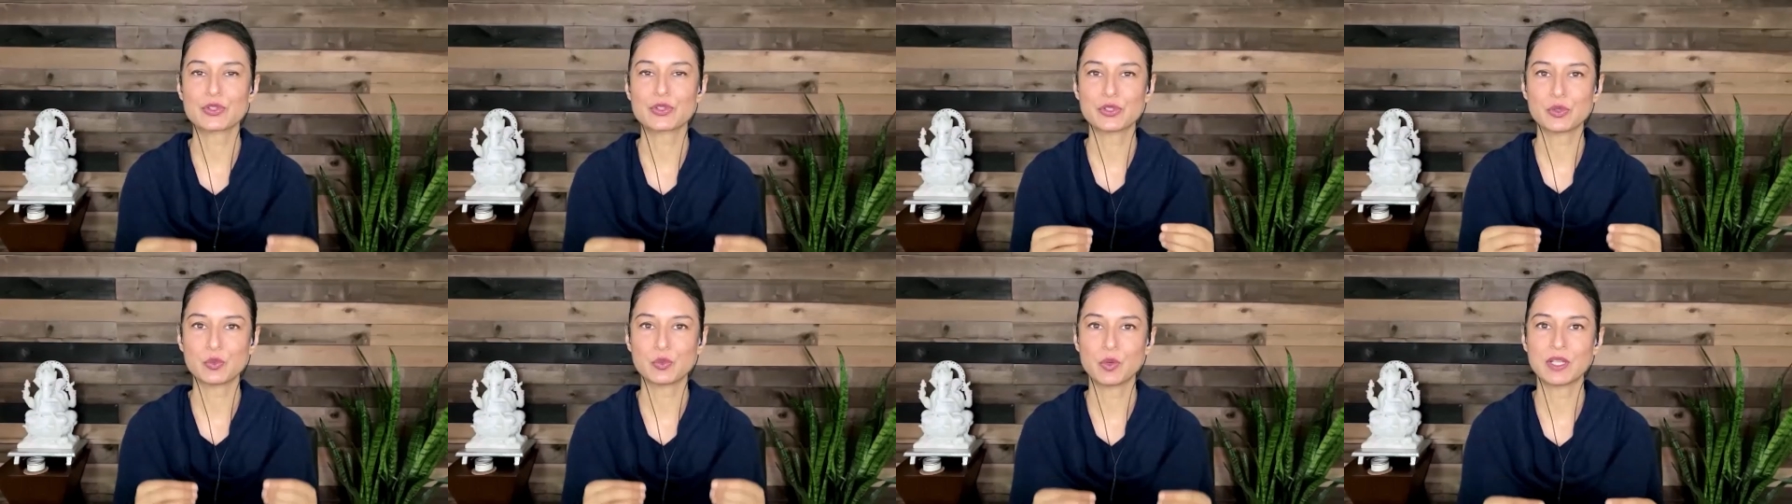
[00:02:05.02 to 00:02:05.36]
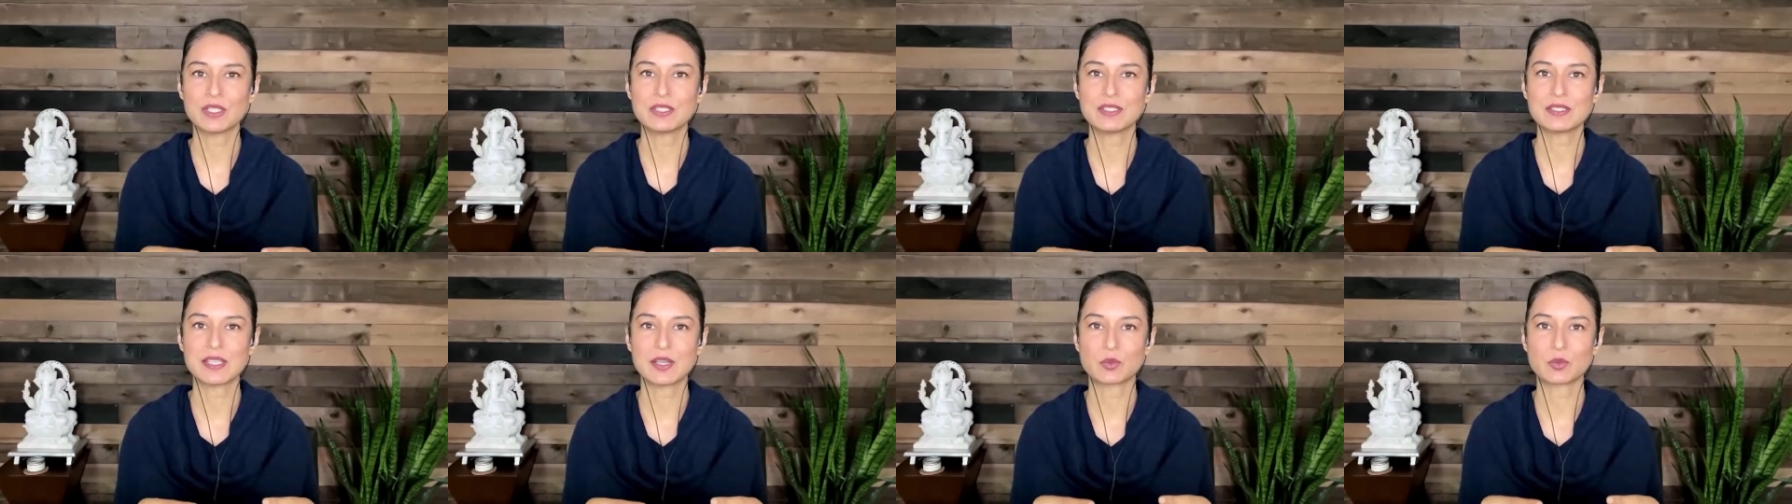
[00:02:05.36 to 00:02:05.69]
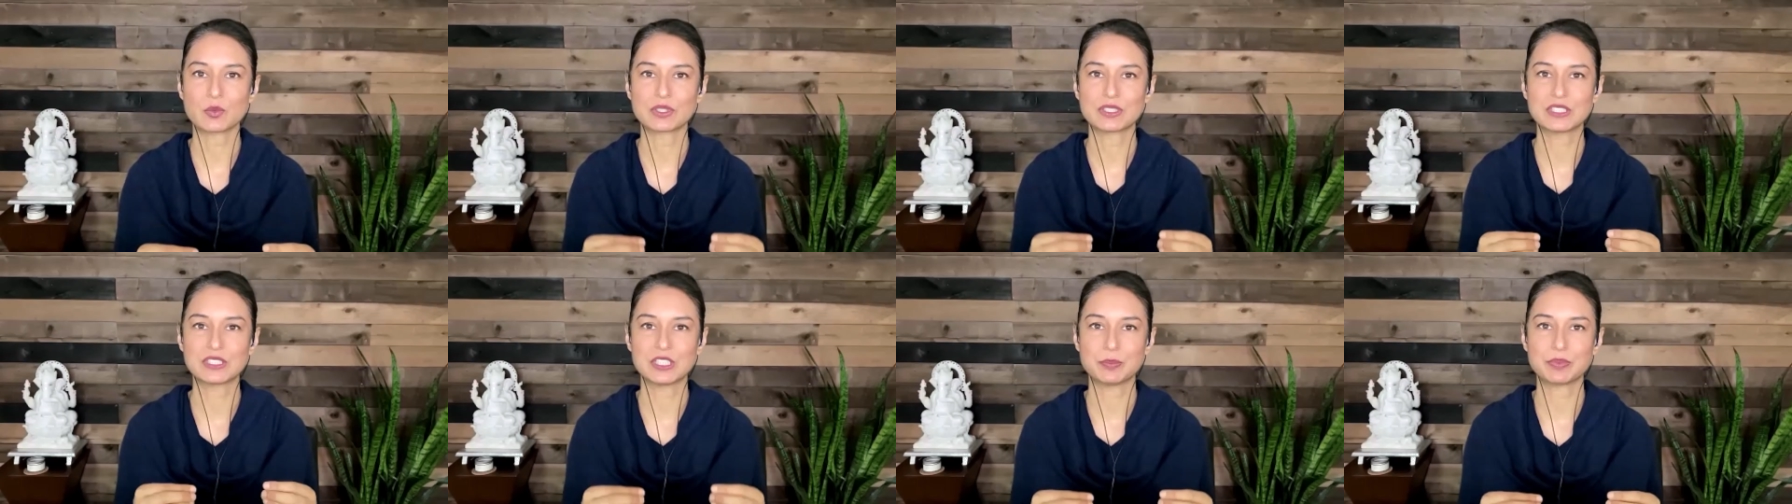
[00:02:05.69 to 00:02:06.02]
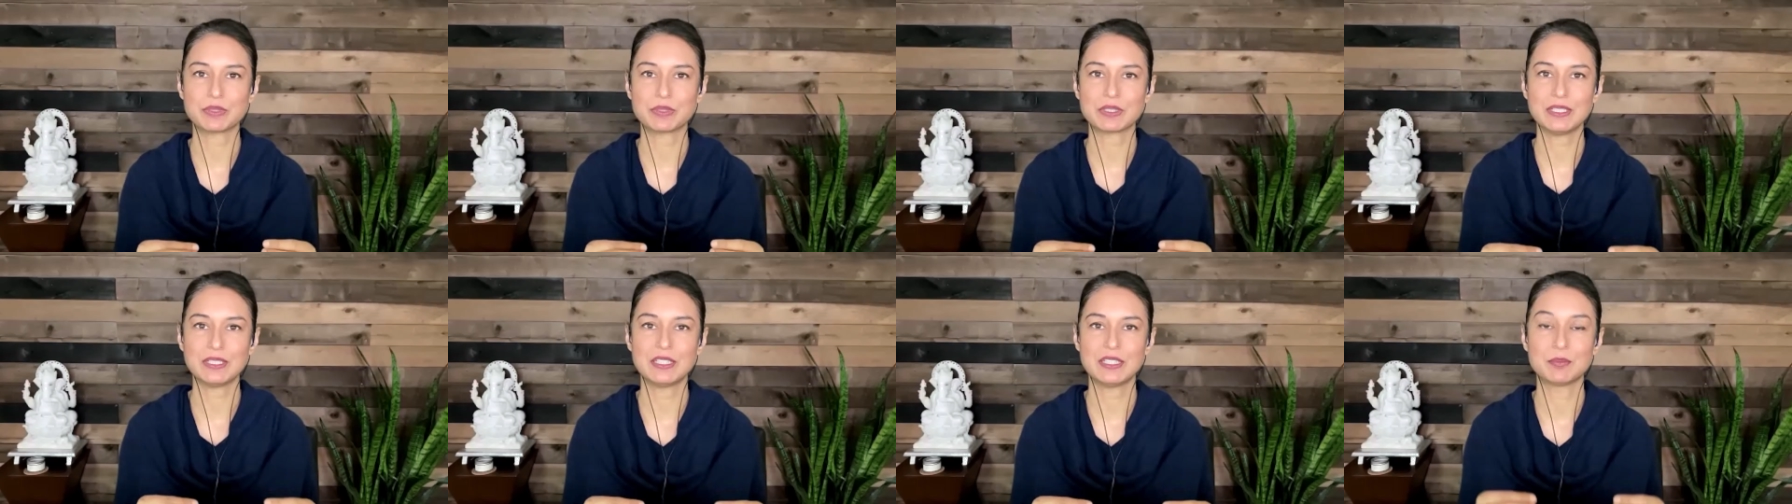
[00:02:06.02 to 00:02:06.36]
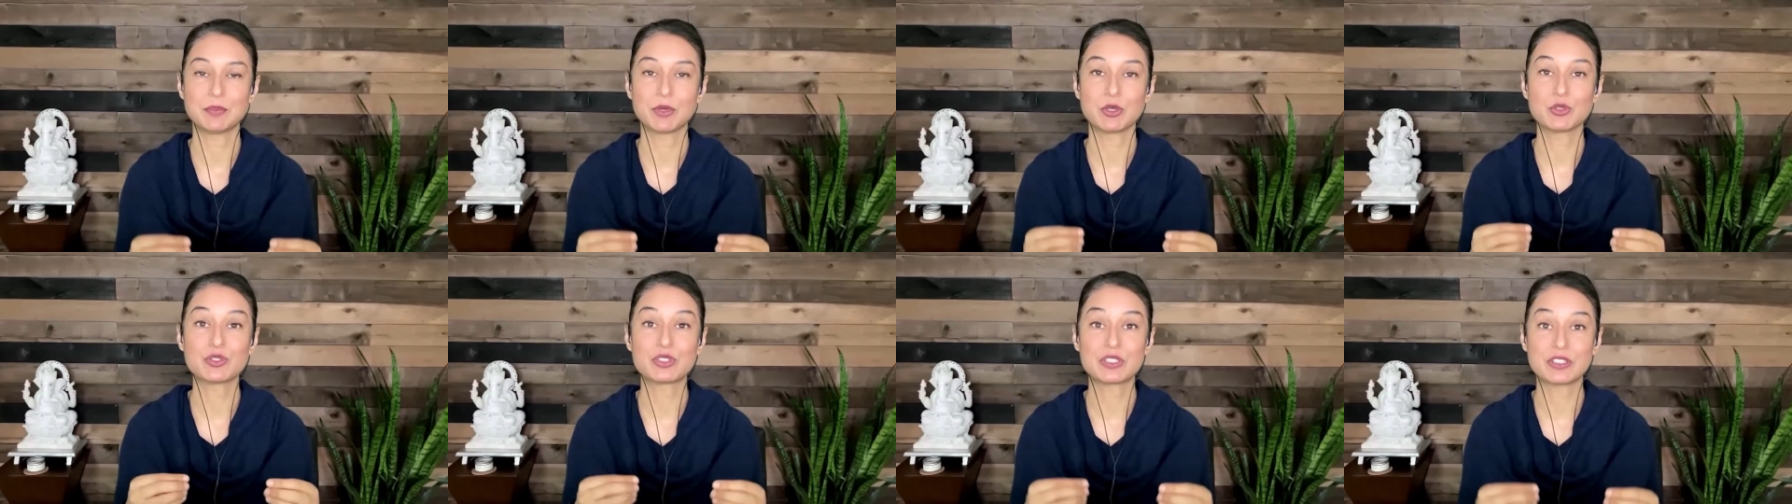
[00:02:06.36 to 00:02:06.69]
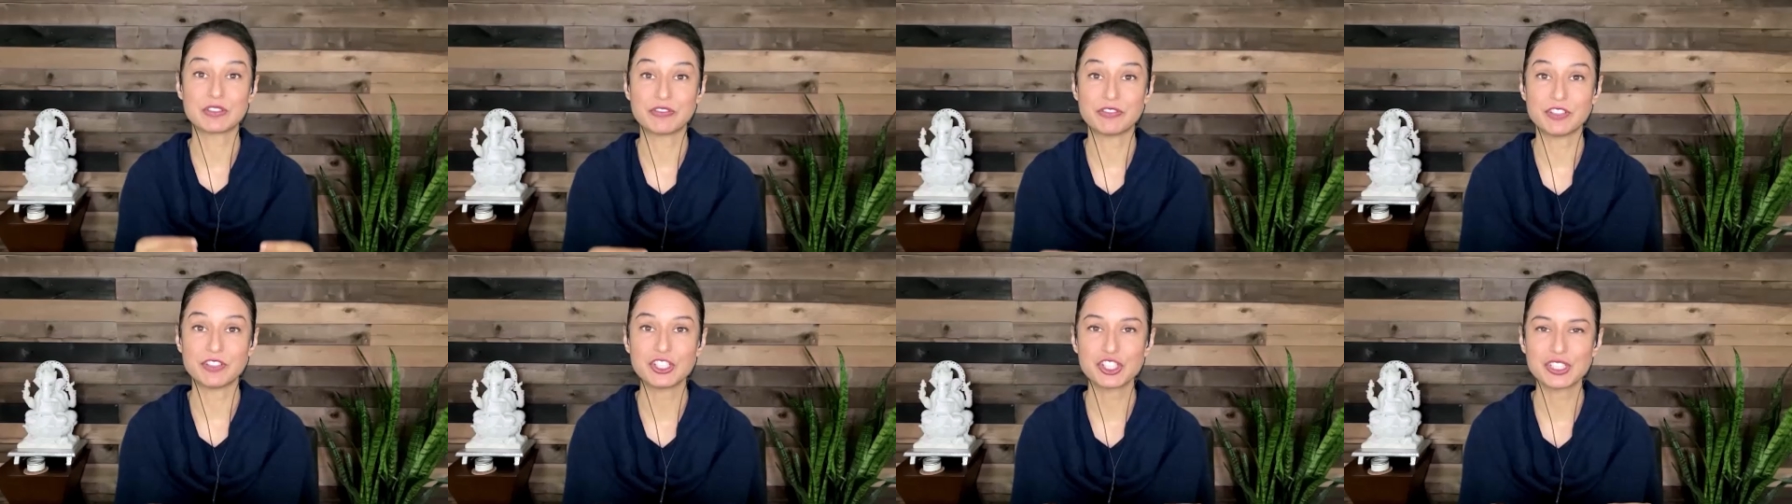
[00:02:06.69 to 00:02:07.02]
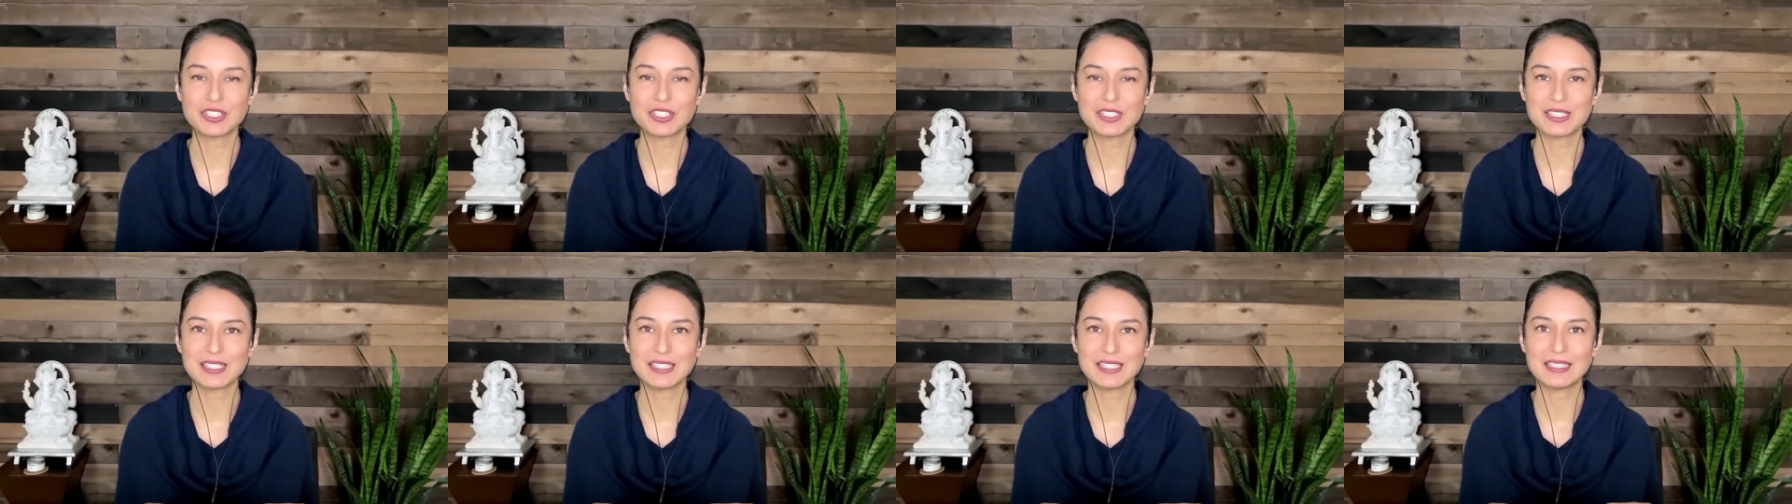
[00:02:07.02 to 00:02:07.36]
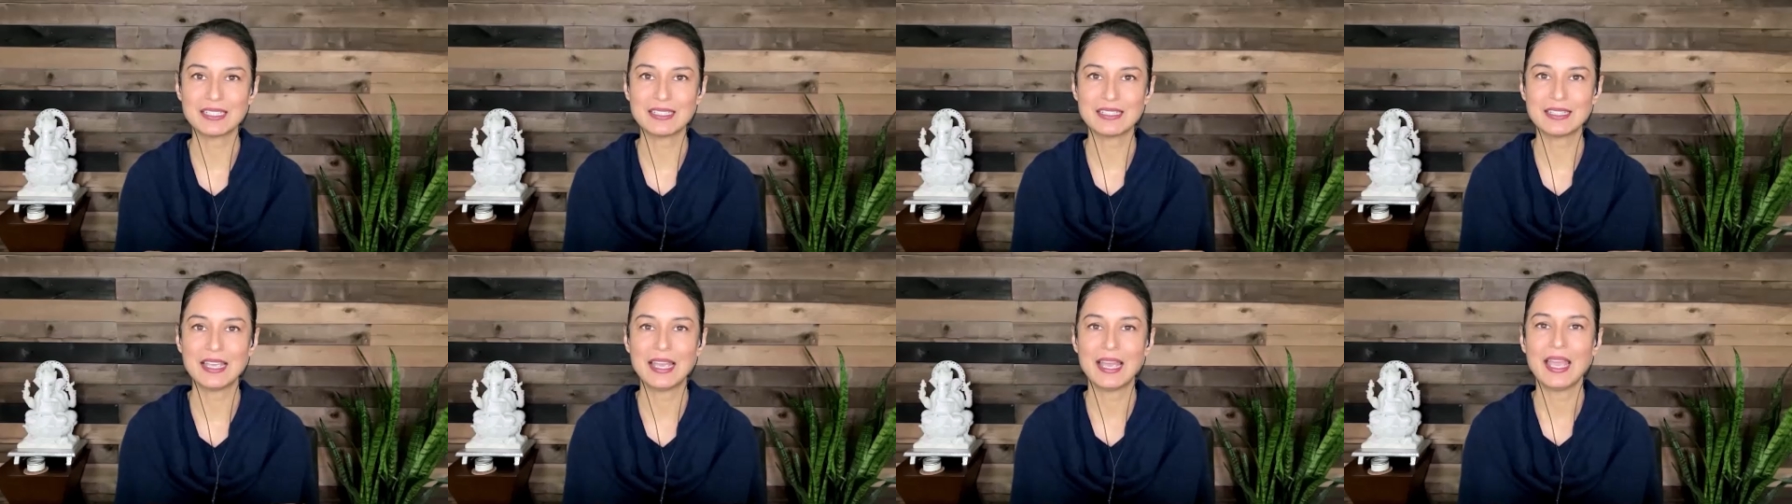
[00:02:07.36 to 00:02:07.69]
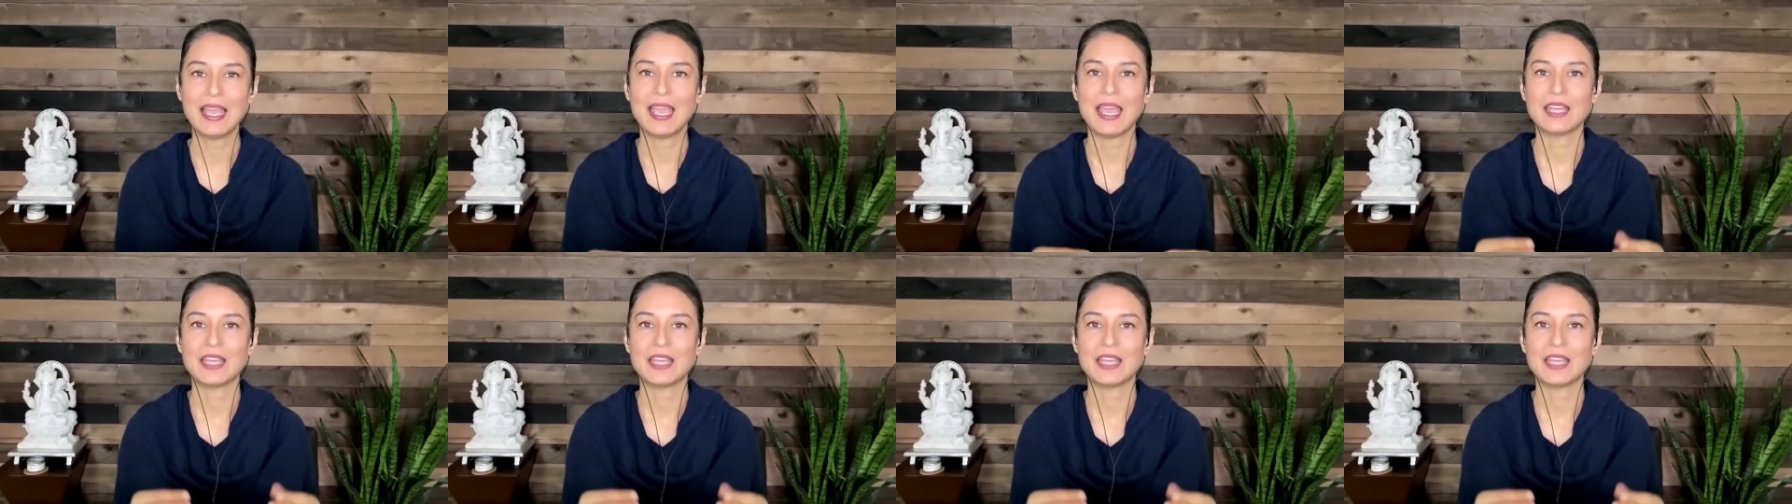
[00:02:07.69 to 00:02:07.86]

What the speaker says: are the ones that we're typically the most efficient in,